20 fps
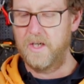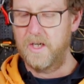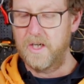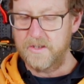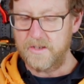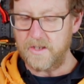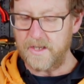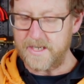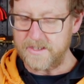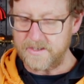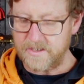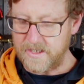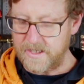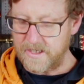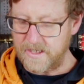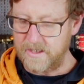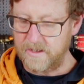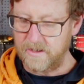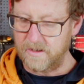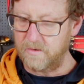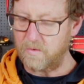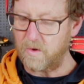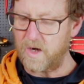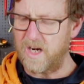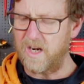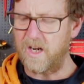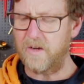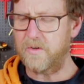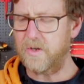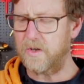So that's quite a
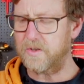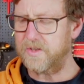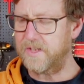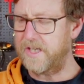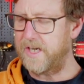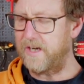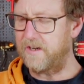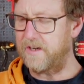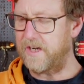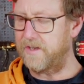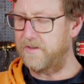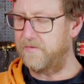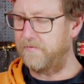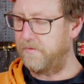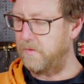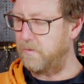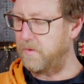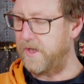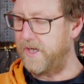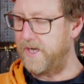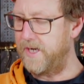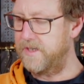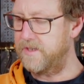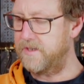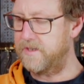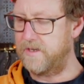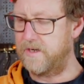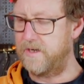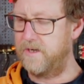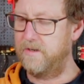low-cost kit for what it
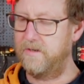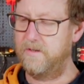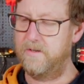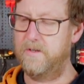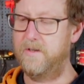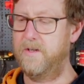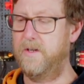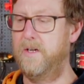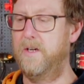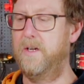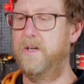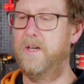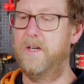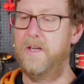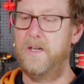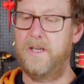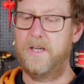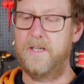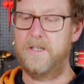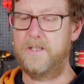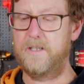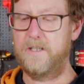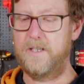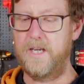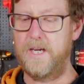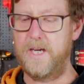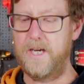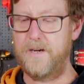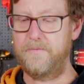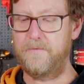is, so that's
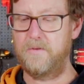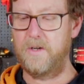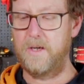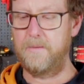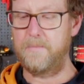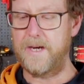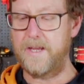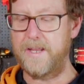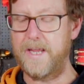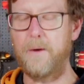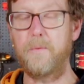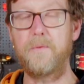there. I've read about that.